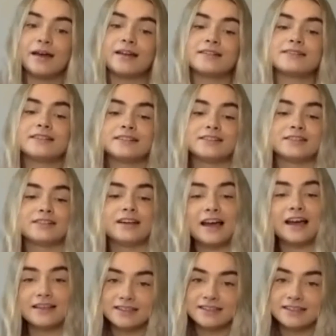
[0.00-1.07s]
and citric
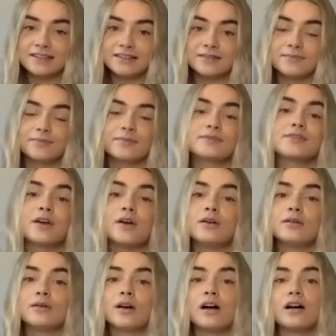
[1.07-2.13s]
acid.
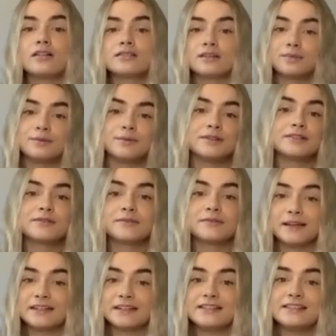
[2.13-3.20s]
So our supplements of
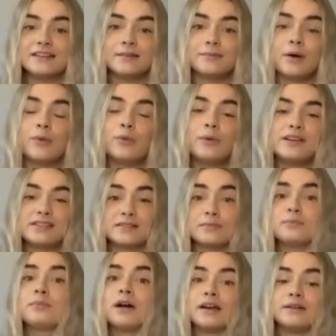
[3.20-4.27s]
magnesium aren't always
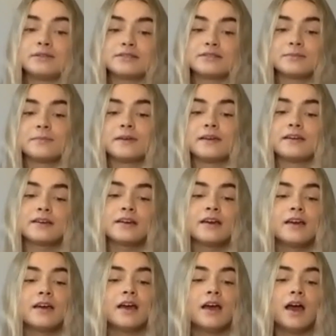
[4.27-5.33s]
combined with something.
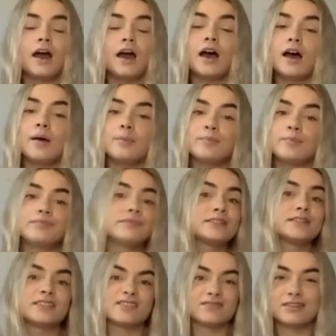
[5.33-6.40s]
This
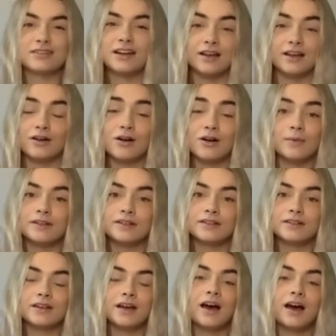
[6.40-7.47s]
is a really common
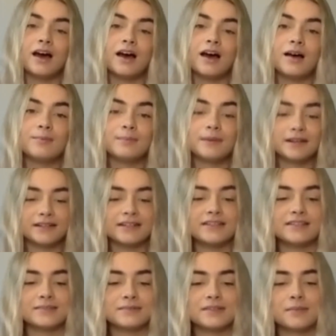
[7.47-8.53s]

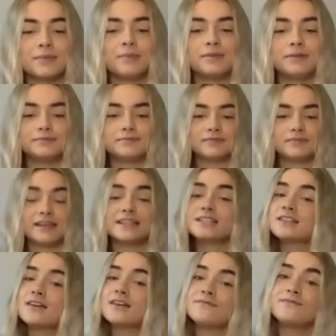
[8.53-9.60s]
magnesium supplement.
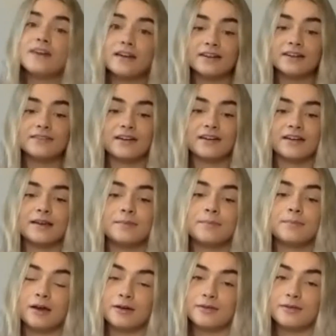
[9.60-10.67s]
It's very, very
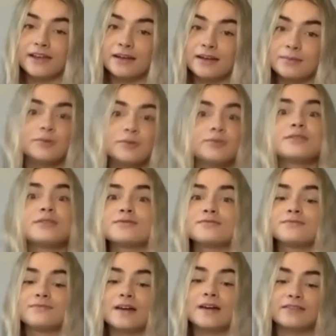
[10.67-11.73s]
bioavailable, so it's
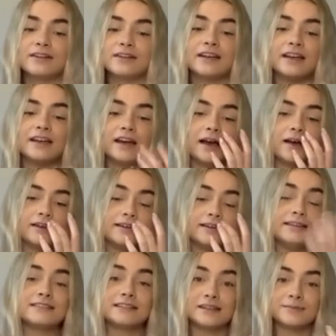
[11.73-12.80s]
very
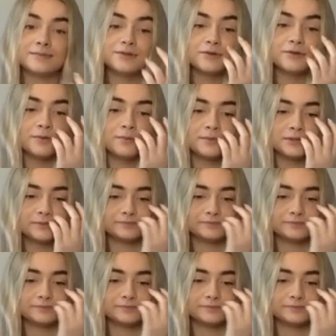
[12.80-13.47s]
easily absorbed.